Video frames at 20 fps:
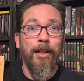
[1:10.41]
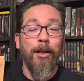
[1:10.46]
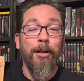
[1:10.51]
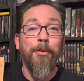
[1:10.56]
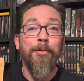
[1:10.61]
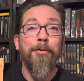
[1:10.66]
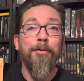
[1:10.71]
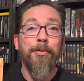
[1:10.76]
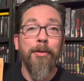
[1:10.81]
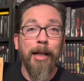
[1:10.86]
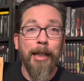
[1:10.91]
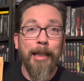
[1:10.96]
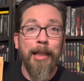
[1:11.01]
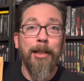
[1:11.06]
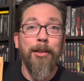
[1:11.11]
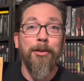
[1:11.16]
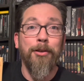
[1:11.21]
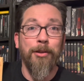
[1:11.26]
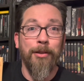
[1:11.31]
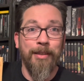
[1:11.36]
of Friday
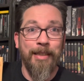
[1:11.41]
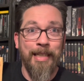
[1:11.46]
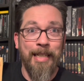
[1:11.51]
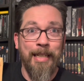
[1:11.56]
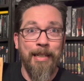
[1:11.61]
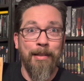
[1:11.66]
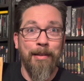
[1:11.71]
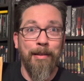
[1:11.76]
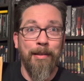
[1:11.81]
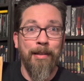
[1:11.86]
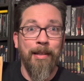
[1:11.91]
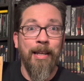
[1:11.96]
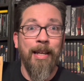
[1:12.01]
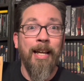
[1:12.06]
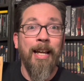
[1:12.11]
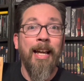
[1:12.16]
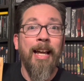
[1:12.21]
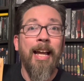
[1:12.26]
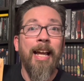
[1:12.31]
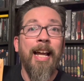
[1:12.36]
the 13th
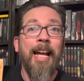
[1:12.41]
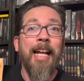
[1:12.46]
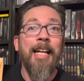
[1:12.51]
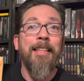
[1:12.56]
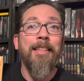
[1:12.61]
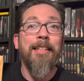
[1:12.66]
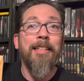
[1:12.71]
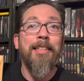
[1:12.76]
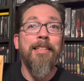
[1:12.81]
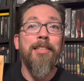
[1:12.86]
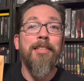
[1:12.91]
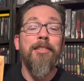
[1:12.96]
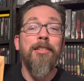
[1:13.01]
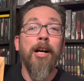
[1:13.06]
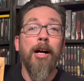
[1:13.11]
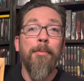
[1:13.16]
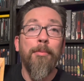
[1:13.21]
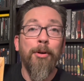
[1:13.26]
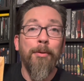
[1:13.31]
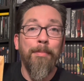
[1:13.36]
and the
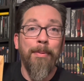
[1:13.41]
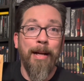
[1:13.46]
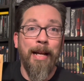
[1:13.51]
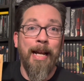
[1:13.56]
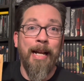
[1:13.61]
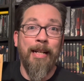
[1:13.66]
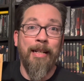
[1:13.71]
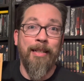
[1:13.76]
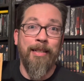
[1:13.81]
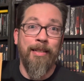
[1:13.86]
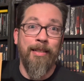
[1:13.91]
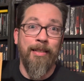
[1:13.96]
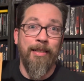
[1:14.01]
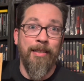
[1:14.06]
double pack